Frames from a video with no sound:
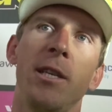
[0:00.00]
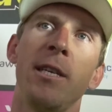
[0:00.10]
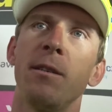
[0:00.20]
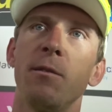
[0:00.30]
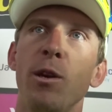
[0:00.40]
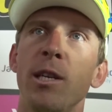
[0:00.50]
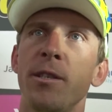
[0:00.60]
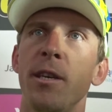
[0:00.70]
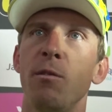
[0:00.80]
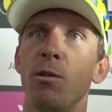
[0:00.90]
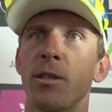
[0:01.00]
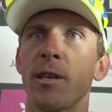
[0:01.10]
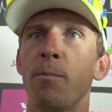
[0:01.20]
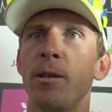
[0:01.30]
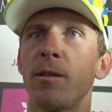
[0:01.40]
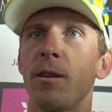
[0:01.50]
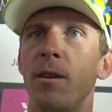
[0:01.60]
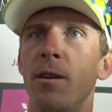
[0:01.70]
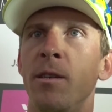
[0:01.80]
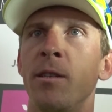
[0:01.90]
and we'll see what's happened uh,
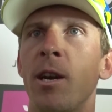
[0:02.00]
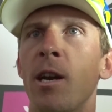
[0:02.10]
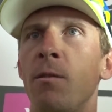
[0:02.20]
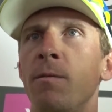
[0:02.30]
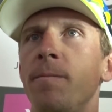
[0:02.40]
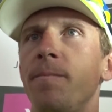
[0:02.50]
in Krakow.